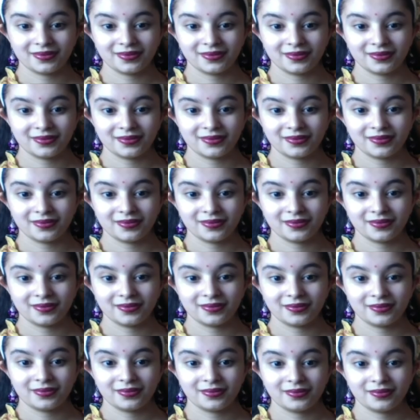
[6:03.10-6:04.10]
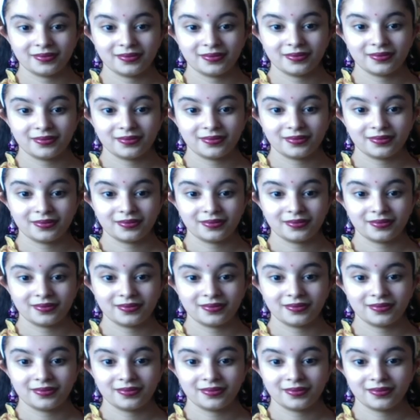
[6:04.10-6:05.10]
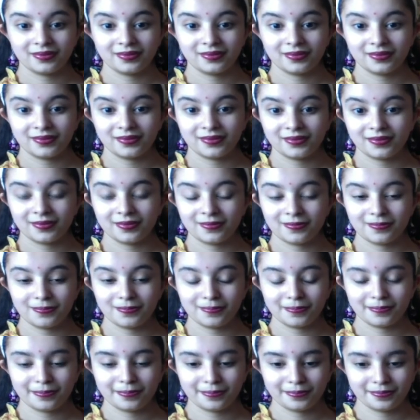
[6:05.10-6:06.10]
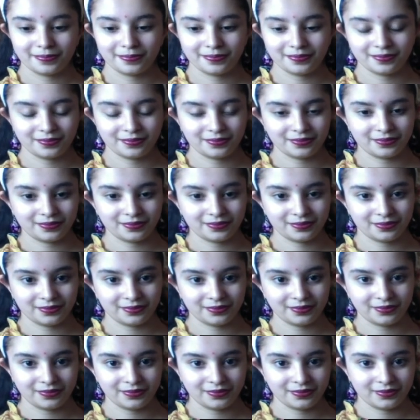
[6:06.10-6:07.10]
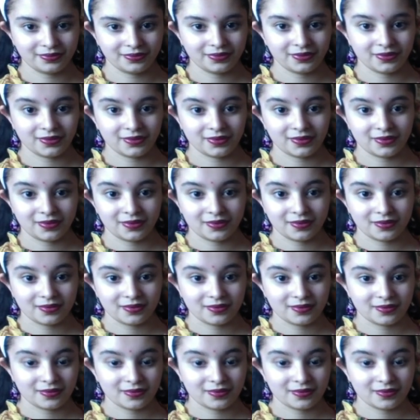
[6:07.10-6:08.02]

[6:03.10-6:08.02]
The person shown says nothing.